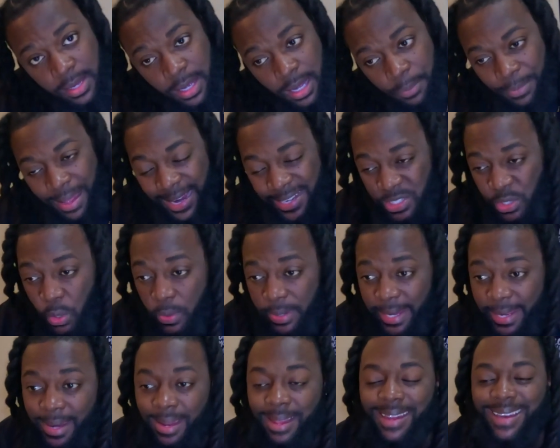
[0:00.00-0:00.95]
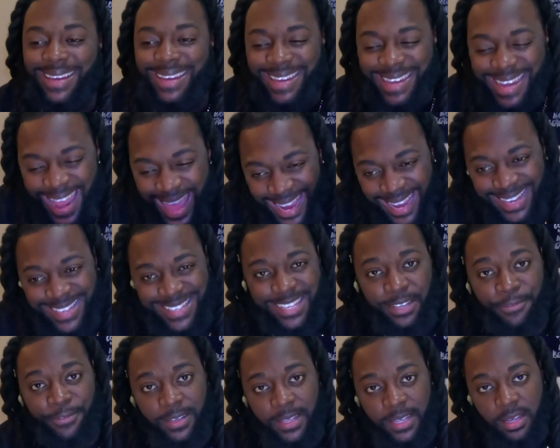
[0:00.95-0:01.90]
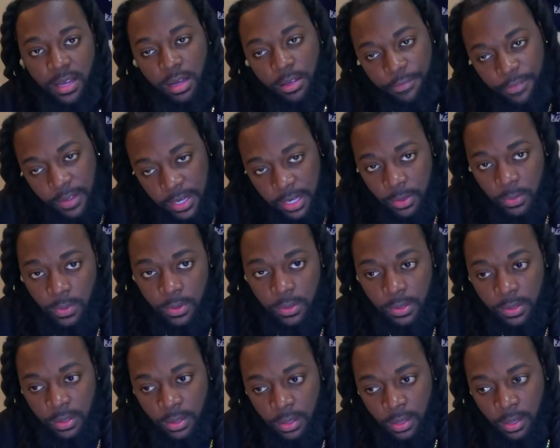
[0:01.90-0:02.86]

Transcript: I'm not talking negatively of anyone.